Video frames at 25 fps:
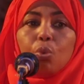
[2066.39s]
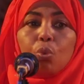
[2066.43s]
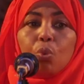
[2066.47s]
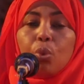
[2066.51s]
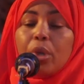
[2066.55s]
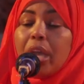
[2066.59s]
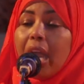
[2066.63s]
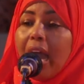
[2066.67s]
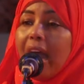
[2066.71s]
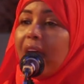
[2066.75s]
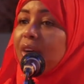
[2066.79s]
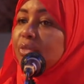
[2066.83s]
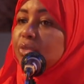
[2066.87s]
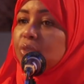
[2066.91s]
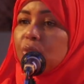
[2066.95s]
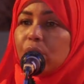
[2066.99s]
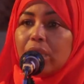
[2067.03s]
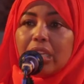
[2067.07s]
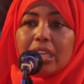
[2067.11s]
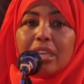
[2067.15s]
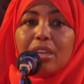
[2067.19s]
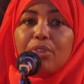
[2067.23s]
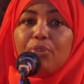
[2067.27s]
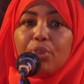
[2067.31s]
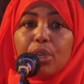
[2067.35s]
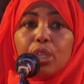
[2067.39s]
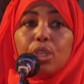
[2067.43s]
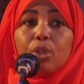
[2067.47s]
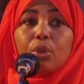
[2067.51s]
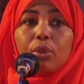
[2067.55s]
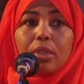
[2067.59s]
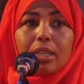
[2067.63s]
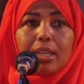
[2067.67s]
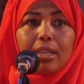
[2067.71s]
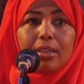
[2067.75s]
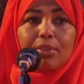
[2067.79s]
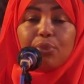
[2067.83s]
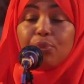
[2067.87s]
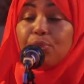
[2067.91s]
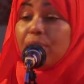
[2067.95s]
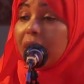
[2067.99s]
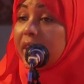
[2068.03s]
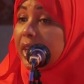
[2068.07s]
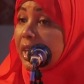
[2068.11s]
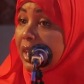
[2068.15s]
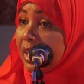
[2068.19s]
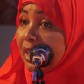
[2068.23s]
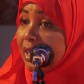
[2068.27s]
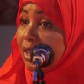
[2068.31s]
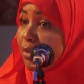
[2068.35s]
we have to individually,
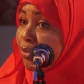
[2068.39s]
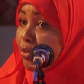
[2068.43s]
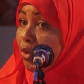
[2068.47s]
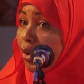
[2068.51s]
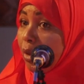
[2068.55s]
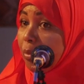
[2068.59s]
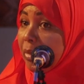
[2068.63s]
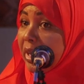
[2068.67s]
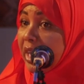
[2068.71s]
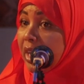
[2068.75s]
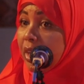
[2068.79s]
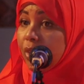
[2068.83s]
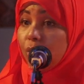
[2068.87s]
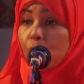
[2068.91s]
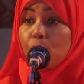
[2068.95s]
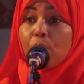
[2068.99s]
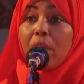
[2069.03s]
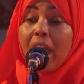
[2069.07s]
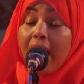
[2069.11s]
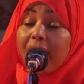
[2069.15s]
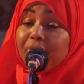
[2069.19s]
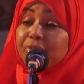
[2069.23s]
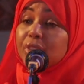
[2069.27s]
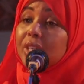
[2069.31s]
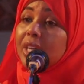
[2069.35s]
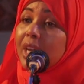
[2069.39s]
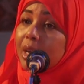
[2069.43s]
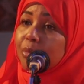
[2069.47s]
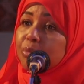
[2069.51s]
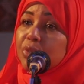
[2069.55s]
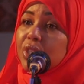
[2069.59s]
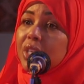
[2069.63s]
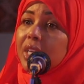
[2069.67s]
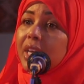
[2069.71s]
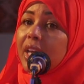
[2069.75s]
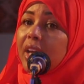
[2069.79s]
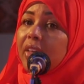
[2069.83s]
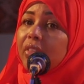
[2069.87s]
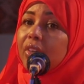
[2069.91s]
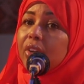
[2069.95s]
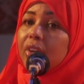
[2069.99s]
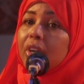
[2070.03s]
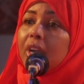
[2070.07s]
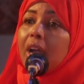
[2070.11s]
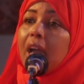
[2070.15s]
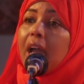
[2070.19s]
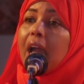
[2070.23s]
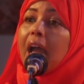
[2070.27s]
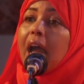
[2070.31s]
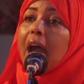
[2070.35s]
farkali fol madaqda, we have to come
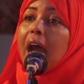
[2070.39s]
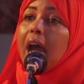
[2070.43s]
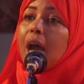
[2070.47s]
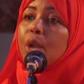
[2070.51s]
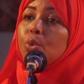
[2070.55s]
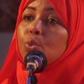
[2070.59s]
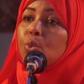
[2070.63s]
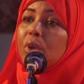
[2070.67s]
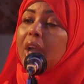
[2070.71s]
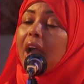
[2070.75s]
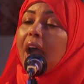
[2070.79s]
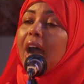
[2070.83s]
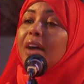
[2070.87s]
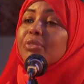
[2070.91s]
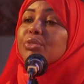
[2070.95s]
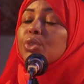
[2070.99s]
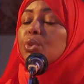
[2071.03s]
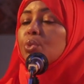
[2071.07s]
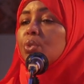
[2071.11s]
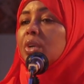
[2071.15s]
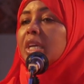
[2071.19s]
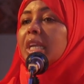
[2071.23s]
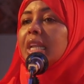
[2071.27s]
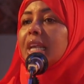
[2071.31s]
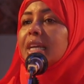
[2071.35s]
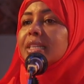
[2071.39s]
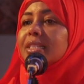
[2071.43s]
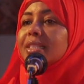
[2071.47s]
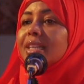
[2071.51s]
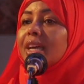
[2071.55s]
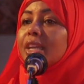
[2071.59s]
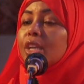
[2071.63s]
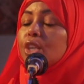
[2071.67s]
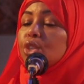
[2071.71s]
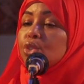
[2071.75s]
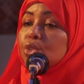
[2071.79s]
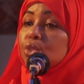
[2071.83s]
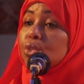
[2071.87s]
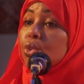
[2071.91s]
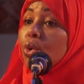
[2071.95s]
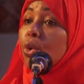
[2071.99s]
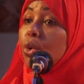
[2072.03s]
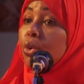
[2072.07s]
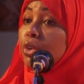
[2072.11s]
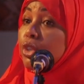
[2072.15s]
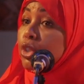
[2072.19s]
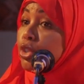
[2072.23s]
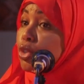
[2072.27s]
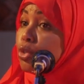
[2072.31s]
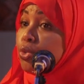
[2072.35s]
together and we have to realize that
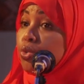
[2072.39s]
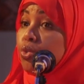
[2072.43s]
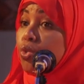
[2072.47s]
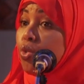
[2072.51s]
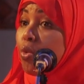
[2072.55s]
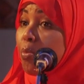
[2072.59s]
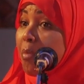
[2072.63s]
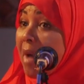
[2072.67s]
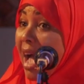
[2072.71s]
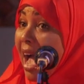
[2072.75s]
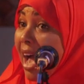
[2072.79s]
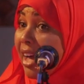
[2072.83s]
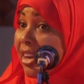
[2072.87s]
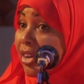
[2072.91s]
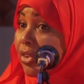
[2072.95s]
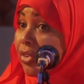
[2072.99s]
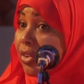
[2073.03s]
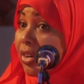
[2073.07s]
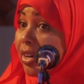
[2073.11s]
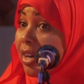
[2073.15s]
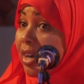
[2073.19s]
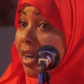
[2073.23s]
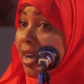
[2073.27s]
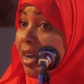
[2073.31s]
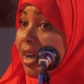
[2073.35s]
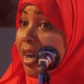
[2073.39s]
stories do matter.